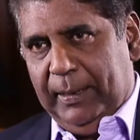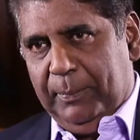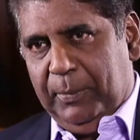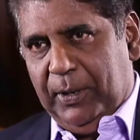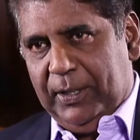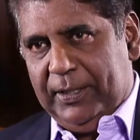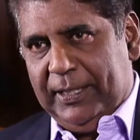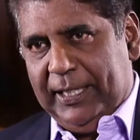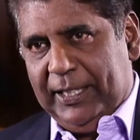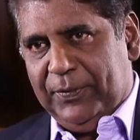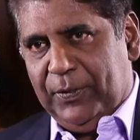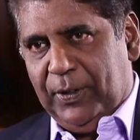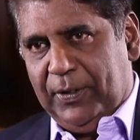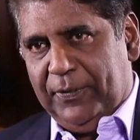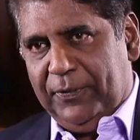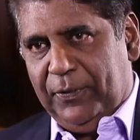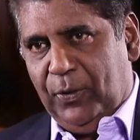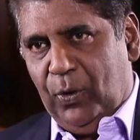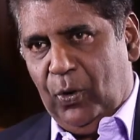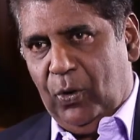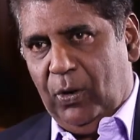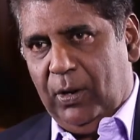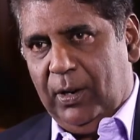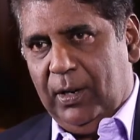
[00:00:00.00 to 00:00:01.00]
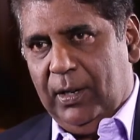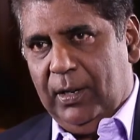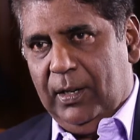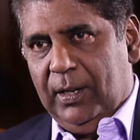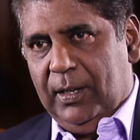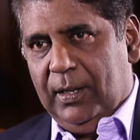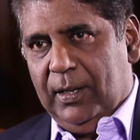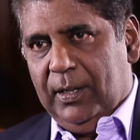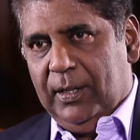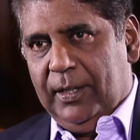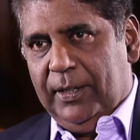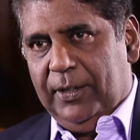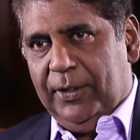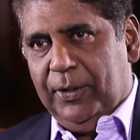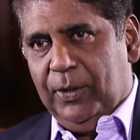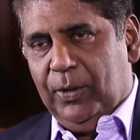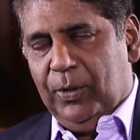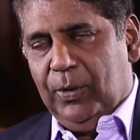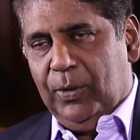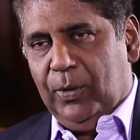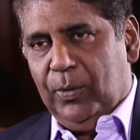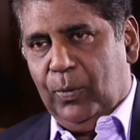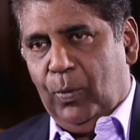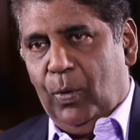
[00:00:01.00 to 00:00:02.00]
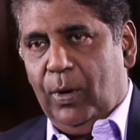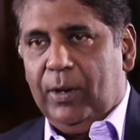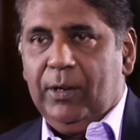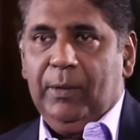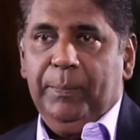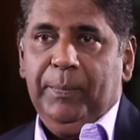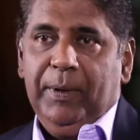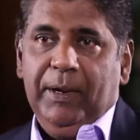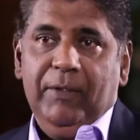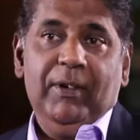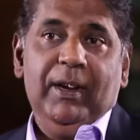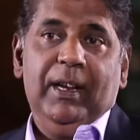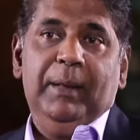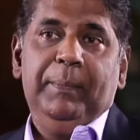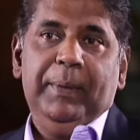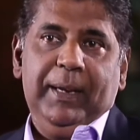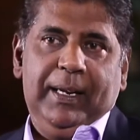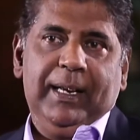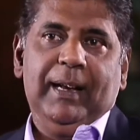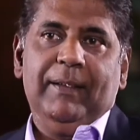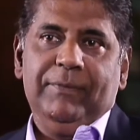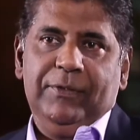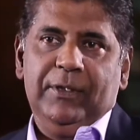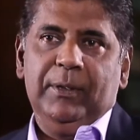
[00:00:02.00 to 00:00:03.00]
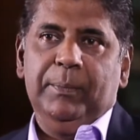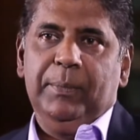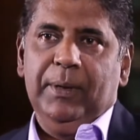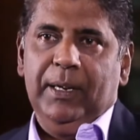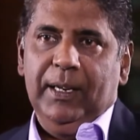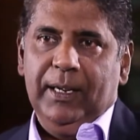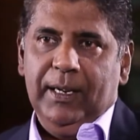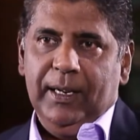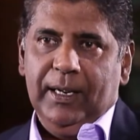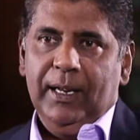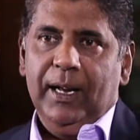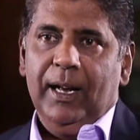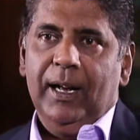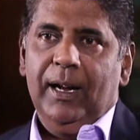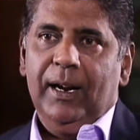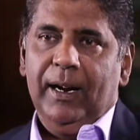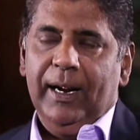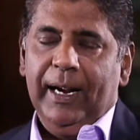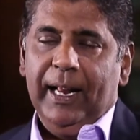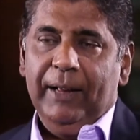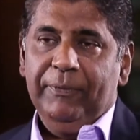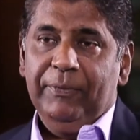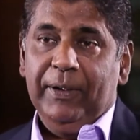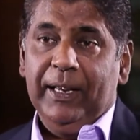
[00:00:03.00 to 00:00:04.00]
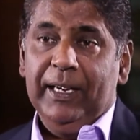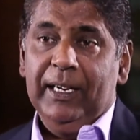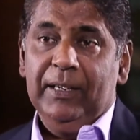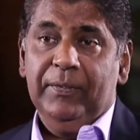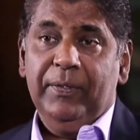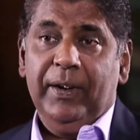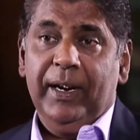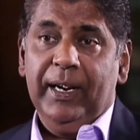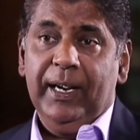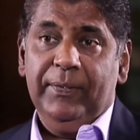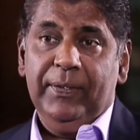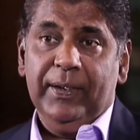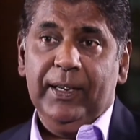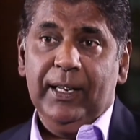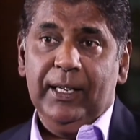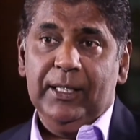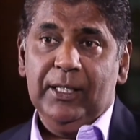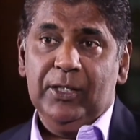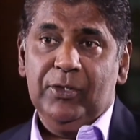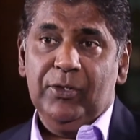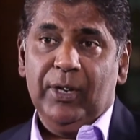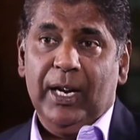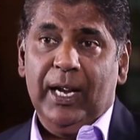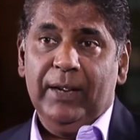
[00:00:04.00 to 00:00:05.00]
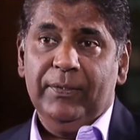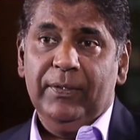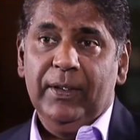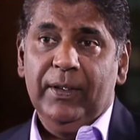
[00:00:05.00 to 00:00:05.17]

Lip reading: about 6'4", you want to really be comfortable in a car. And I find it very difficult to drive